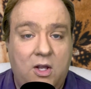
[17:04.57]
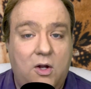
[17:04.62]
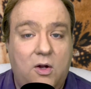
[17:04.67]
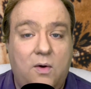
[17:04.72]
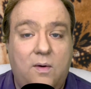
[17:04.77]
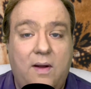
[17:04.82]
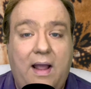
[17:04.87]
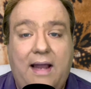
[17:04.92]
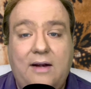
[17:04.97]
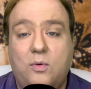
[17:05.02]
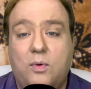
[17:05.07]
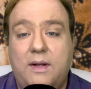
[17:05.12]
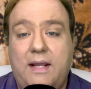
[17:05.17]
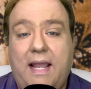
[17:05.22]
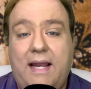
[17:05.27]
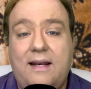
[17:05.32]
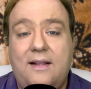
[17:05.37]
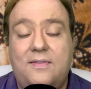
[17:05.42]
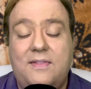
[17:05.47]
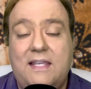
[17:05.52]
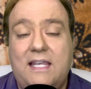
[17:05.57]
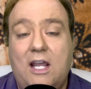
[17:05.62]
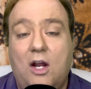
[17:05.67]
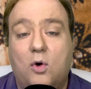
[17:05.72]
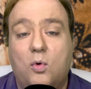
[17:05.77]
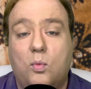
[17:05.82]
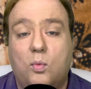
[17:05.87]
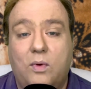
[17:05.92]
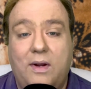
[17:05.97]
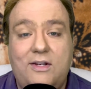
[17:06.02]
who had created the
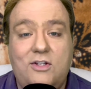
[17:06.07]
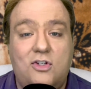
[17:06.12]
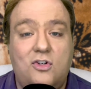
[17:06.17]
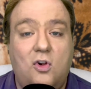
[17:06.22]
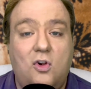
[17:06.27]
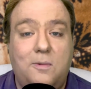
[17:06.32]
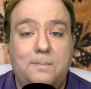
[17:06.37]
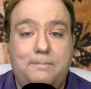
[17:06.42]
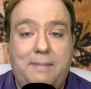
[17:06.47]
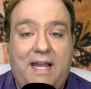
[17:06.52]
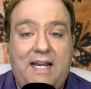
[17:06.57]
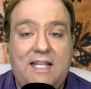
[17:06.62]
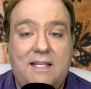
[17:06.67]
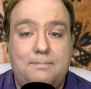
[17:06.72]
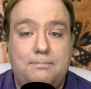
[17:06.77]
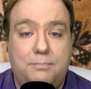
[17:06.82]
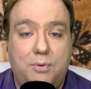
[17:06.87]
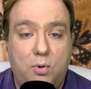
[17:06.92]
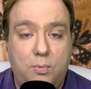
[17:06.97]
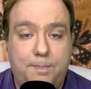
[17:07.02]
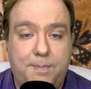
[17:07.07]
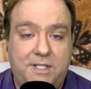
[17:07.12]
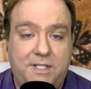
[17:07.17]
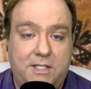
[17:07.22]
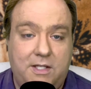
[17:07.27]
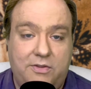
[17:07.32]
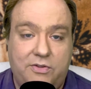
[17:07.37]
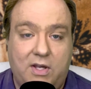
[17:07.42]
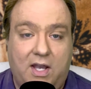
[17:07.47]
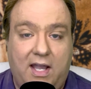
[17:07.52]
original Betty Boop
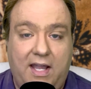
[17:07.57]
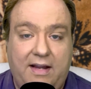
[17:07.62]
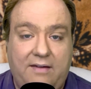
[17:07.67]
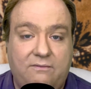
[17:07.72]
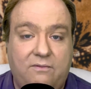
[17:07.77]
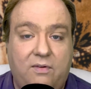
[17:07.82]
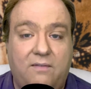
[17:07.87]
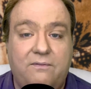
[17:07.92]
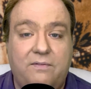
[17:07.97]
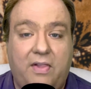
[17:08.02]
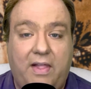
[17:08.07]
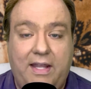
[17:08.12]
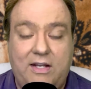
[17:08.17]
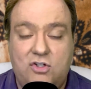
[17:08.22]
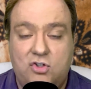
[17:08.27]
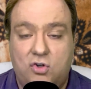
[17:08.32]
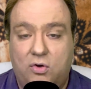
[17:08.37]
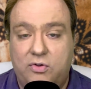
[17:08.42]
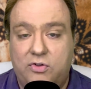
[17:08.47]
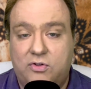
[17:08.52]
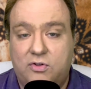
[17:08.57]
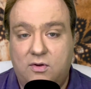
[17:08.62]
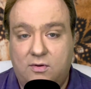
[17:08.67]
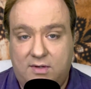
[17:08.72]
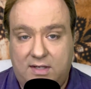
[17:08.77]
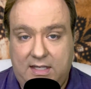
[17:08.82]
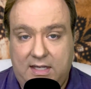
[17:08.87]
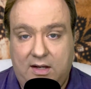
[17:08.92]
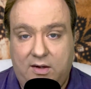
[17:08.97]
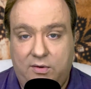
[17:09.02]
design for Fleischer
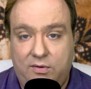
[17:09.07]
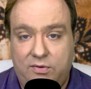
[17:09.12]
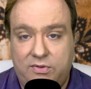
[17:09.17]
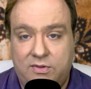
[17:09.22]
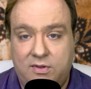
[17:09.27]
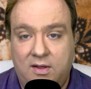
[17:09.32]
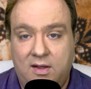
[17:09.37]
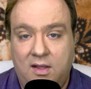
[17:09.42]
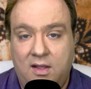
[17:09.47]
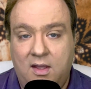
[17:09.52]
Studios.